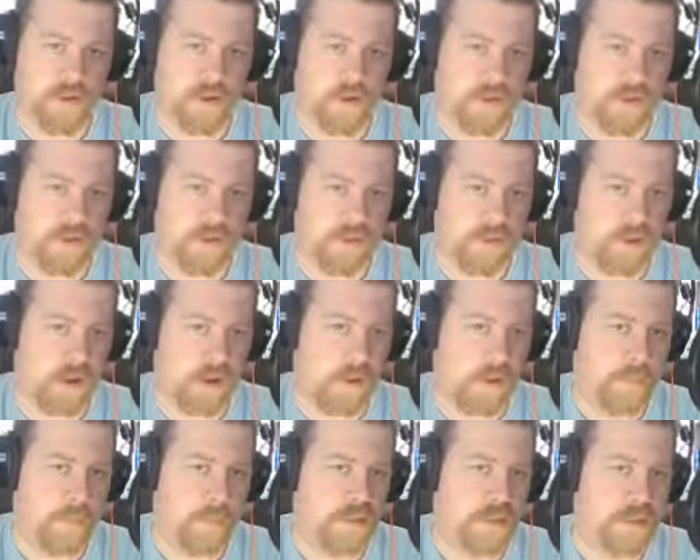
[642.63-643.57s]
is the
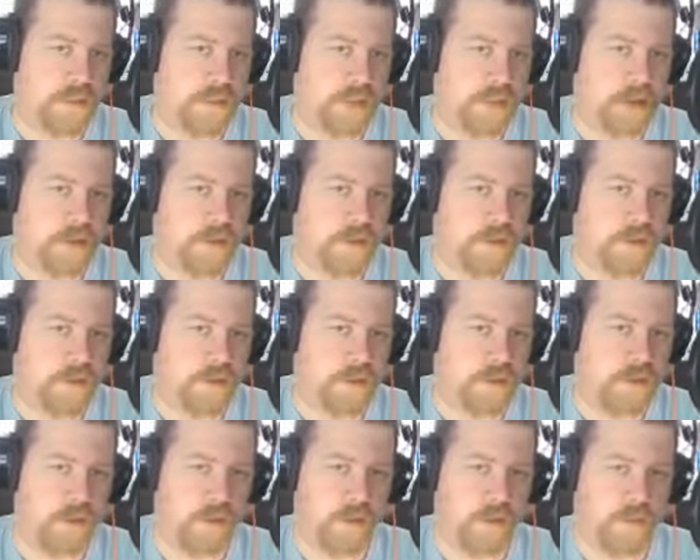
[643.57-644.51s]
humming sound
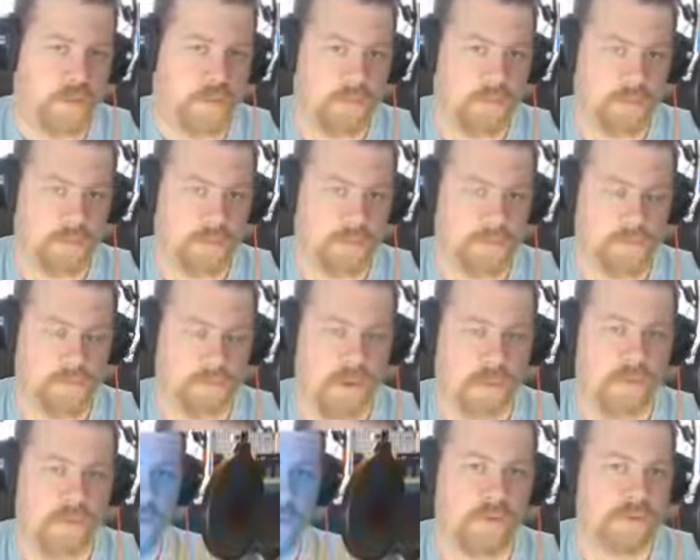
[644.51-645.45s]
that was in my
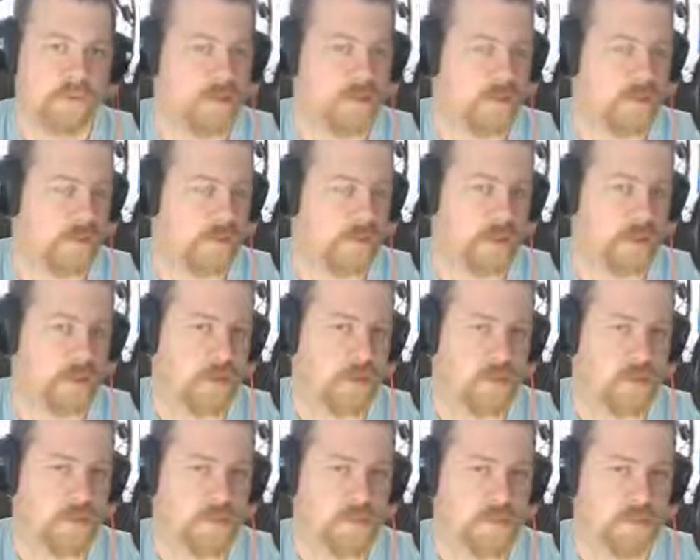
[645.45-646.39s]
previous videos
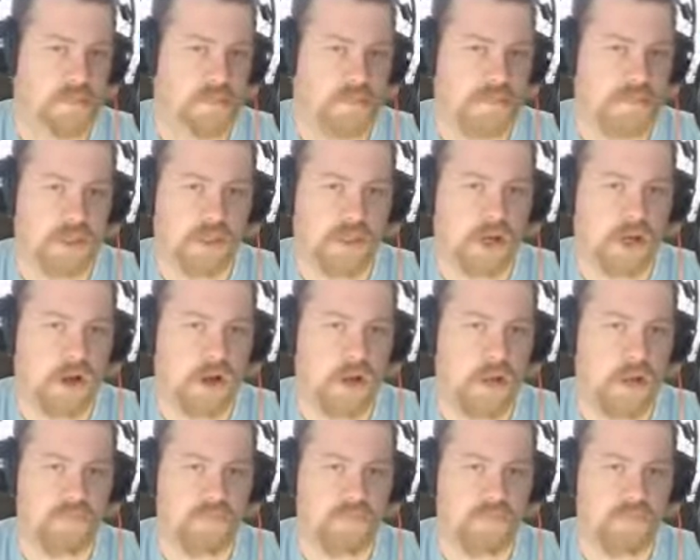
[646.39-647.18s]
is gone.